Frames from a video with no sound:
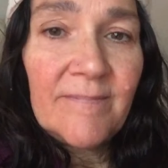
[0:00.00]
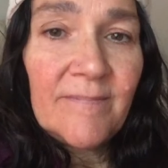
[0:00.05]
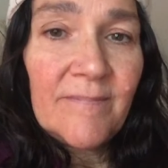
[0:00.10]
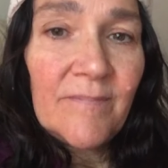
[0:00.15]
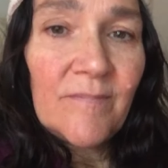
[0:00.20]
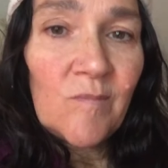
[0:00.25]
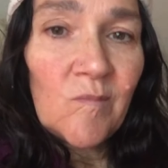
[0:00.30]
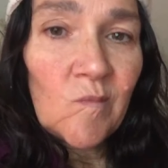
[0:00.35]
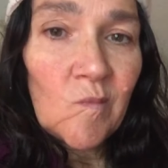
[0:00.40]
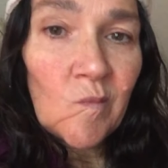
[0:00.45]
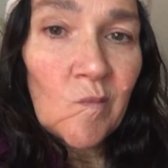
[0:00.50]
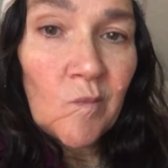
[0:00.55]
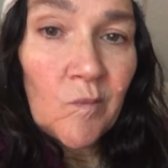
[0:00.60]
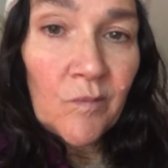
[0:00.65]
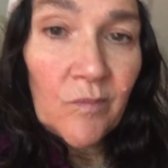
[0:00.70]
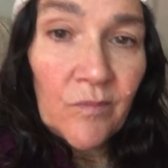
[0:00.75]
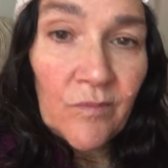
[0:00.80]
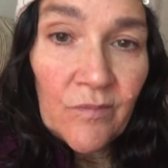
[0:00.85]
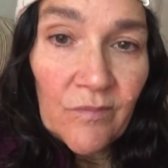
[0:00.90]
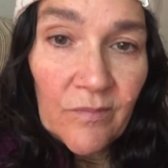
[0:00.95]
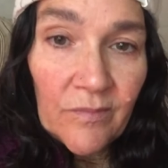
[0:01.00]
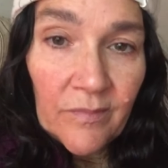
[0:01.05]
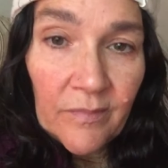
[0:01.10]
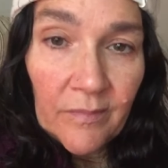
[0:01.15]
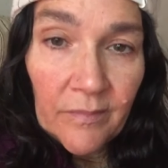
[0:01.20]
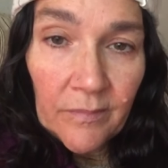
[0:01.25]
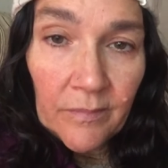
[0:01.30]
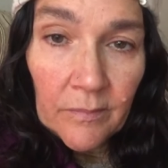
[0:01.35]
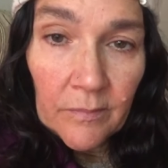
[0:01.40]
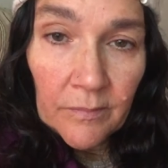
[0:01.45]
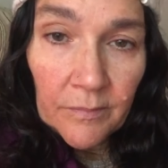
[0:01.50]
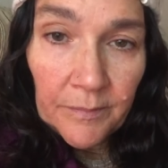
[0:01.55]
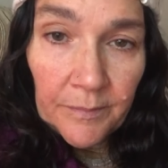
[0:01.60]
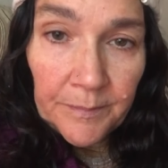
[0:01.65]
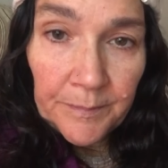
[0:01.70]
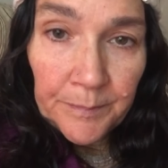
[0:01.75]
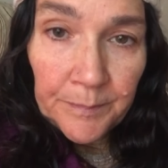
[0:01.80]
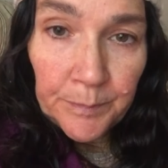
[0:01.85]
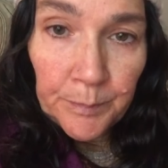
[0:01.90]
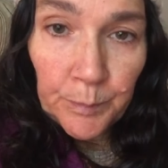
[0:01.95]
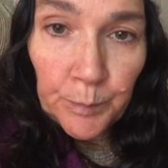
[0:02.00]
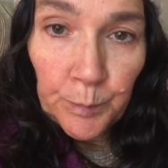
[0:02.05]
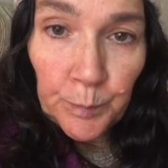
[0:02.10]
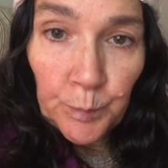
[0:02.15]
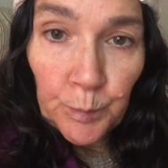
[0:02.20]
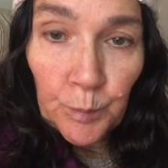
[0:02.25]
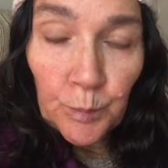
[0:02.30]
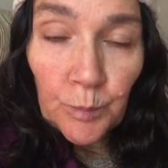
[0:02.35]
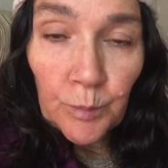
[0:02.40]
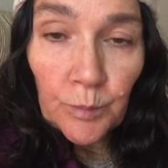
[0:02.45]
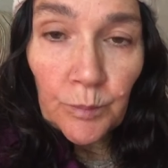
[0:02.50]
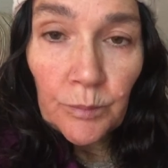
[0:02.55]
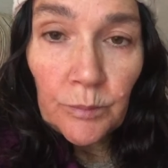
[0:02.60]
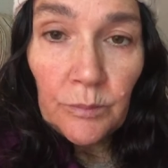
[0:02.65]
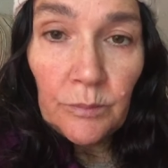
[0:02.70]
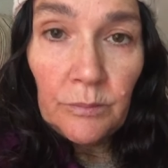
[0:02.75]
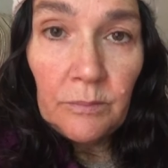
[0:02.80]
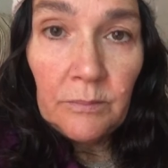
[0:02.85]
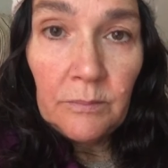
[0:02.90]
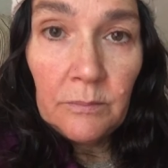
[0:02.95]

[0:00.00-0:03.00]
[no speech]